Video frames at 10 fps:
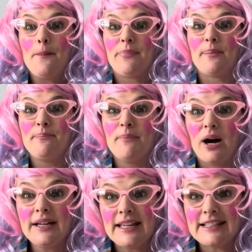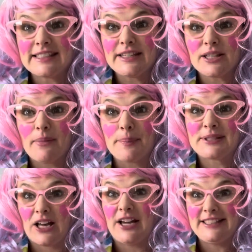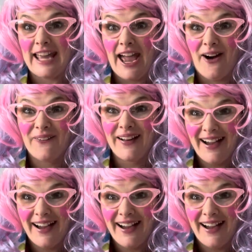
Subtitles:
but monkeys eat them upside down.